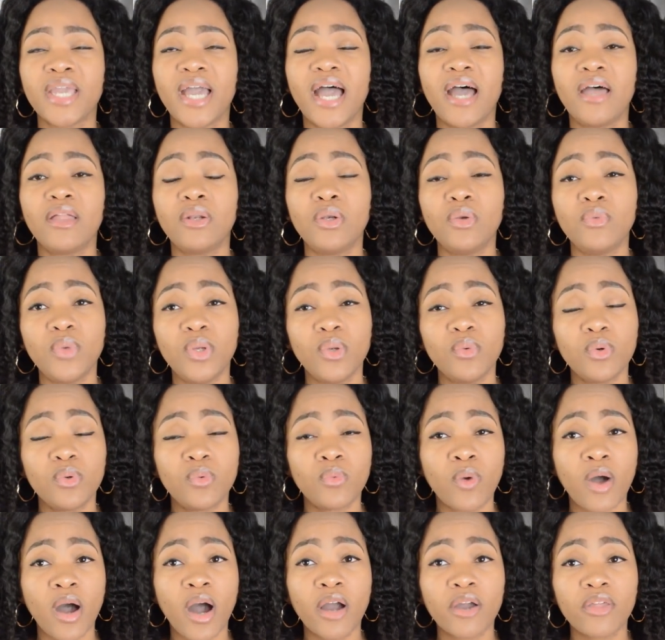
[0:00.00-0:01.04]
and we would
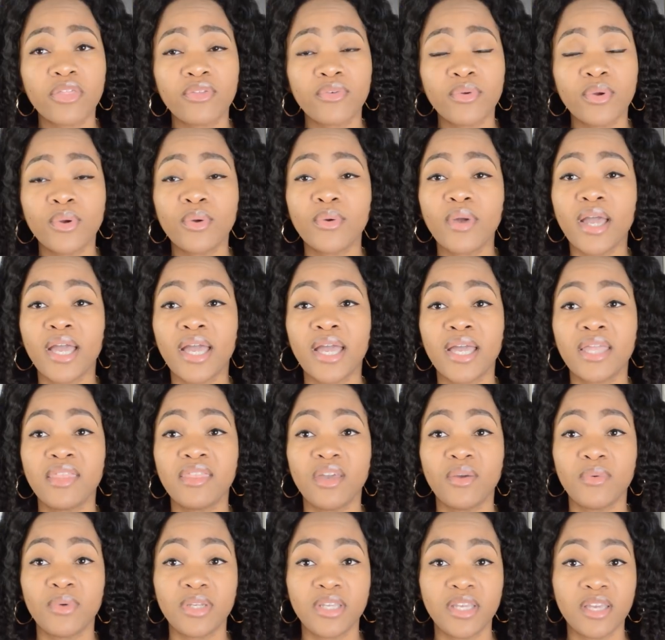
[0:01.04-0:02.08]
walk through, and
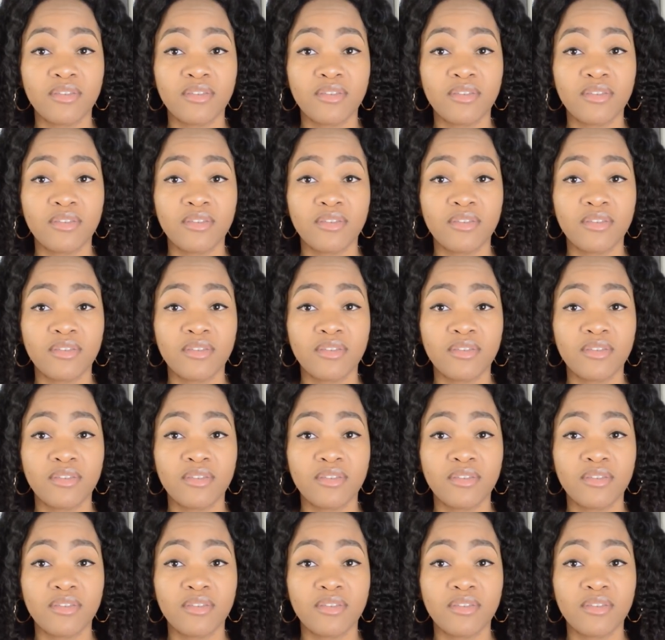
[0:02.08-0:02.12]
they would